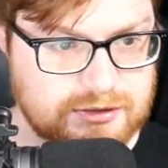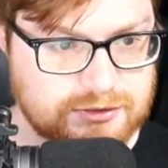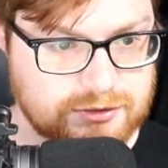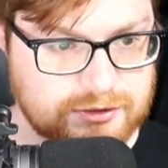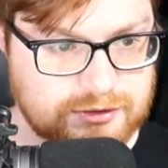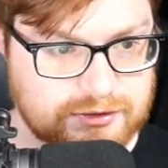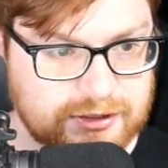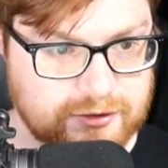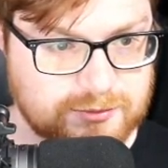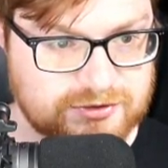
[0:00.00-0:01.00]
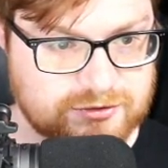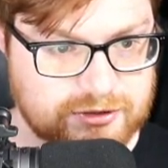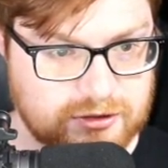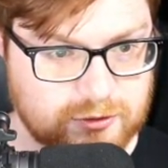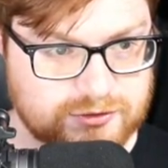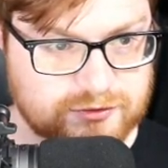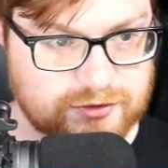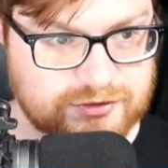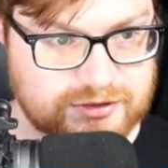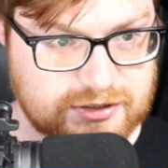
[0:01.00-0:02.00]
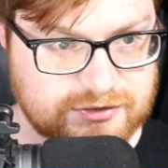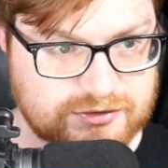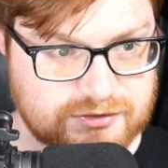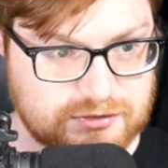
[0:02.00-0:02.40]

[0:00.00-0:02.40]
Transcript: Good. Now you must create a host for this case.